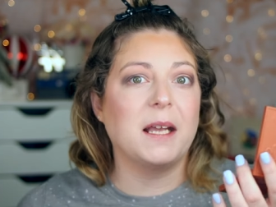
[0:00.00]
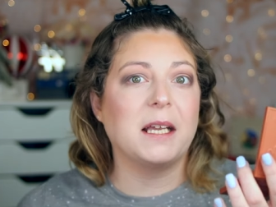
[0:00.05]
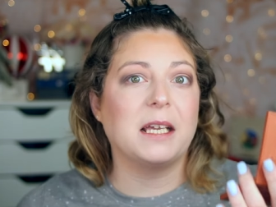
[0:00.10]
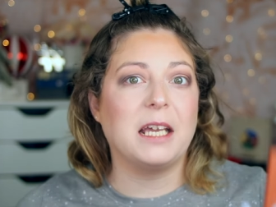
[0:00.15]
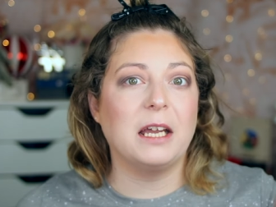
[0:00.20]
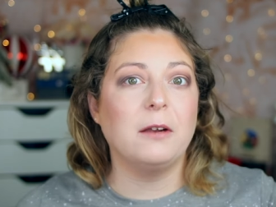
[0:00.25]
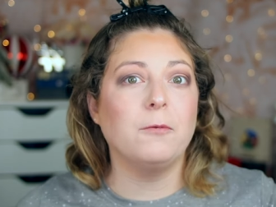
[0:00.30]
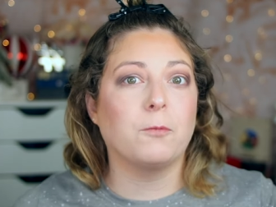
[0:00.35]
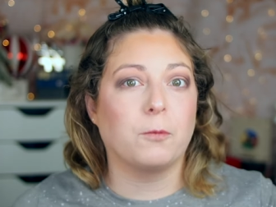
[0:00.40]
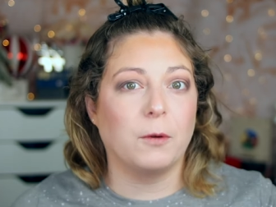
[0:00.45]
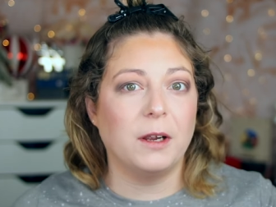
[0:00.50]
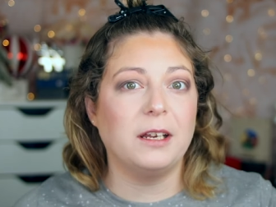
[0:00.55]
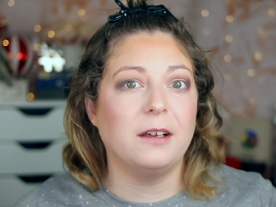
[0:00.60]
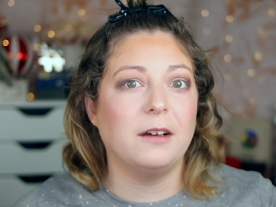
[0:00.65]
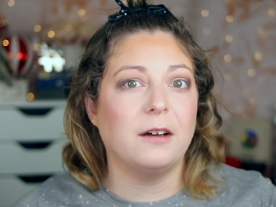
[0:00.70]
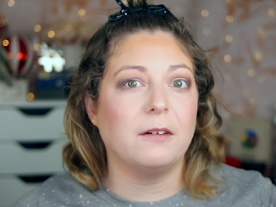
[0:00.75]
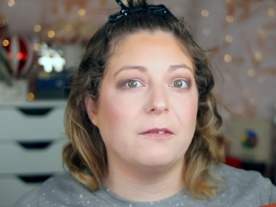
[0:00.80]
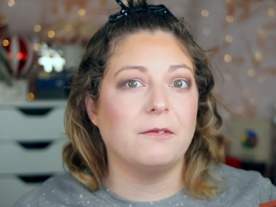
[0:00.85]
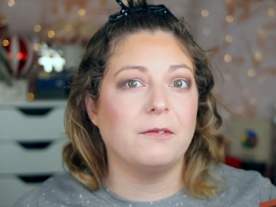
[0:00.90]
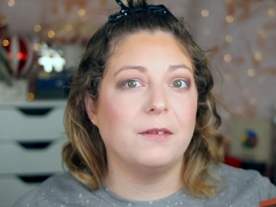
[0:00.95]
get rid
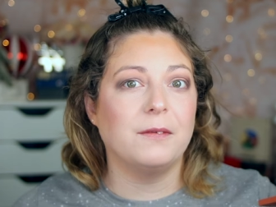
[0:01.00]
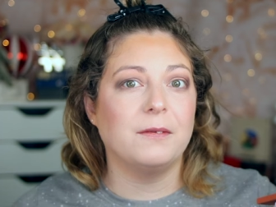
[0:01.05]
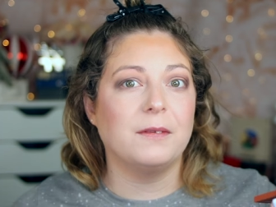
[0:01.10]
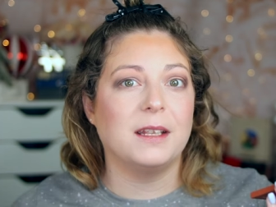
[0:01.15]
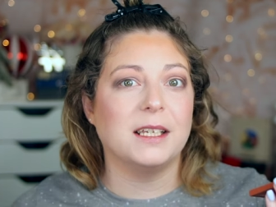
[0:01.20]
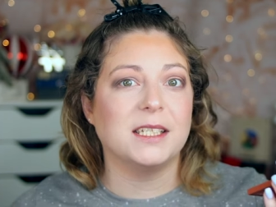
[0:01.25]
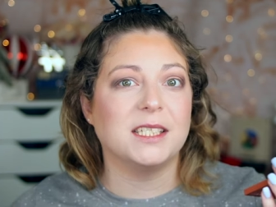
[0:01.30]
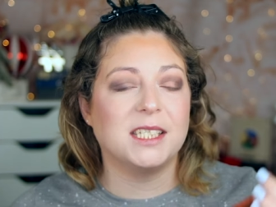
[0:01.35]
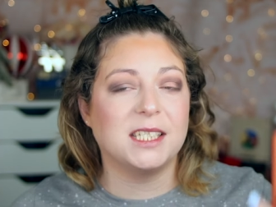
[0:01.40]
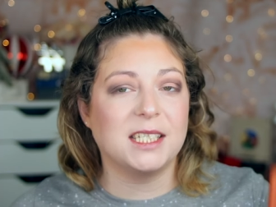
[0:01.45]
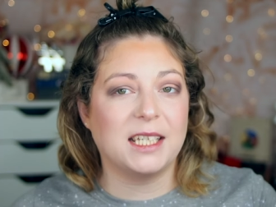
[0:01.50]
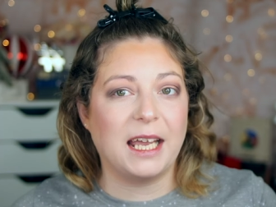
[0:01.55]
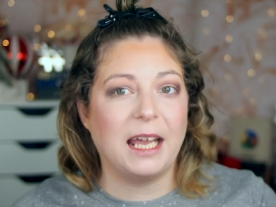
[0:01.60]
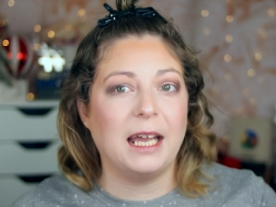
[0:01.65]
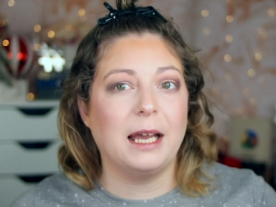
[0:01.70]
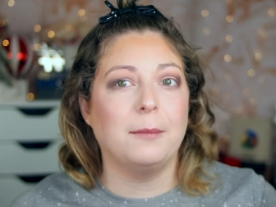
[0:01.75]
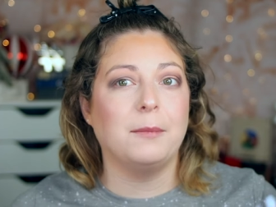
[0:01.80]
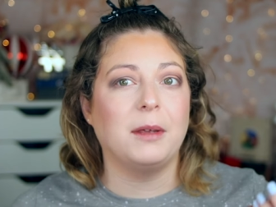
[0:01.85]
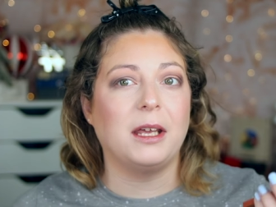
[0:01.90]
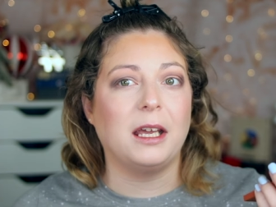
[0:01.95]
of the
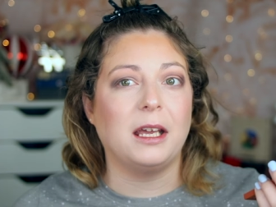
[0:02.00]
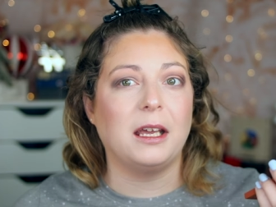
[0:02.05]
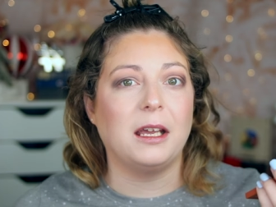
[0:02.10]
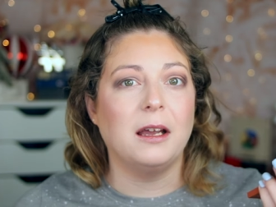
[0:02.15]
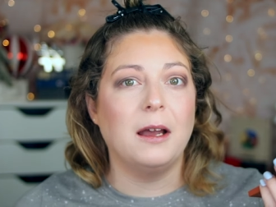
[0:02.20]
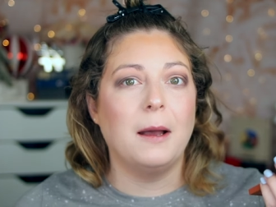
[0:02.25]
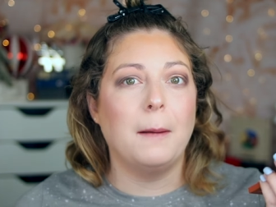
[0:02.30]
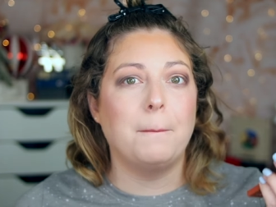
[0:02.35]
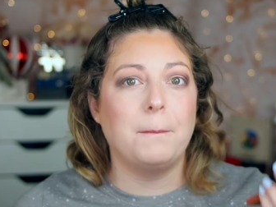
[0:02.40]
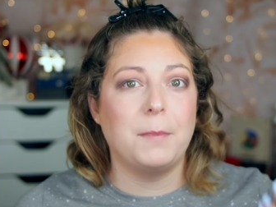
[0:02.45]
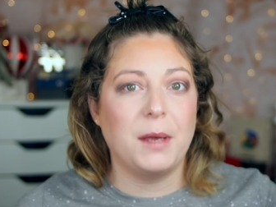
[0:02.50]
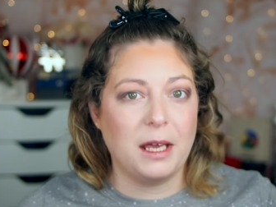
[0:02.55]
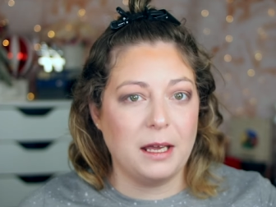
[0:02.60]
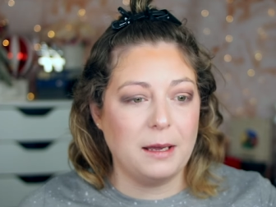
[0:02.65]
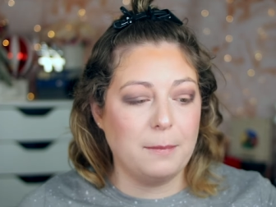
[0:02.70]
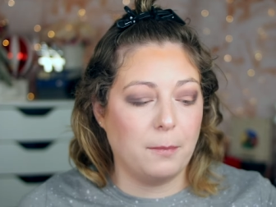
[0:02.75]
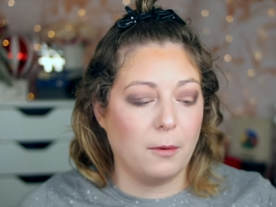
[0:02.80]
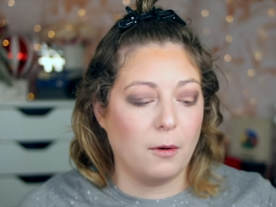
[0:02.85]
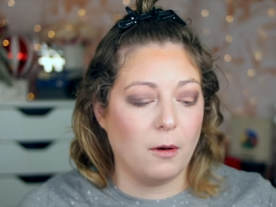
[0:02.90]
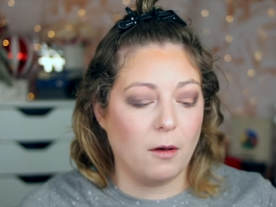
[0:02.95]
scammy
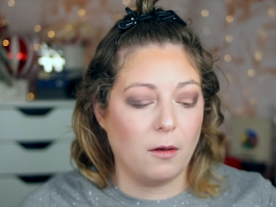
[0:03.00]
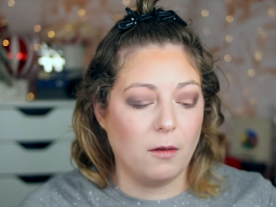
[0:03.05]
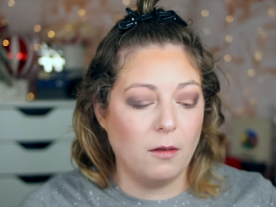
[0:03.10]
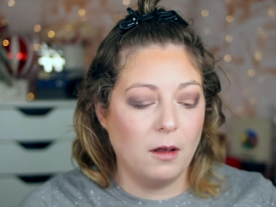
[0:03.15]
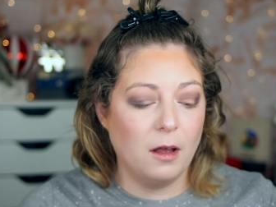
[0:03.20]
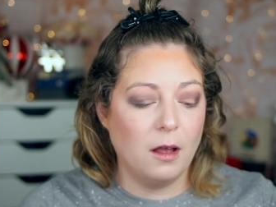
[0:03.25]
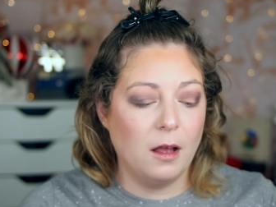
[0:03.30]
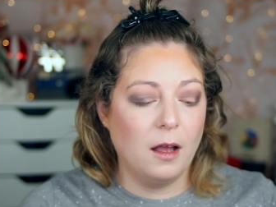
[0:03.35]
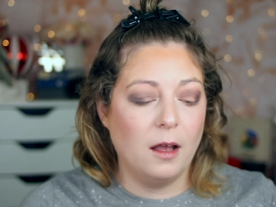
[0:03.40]
people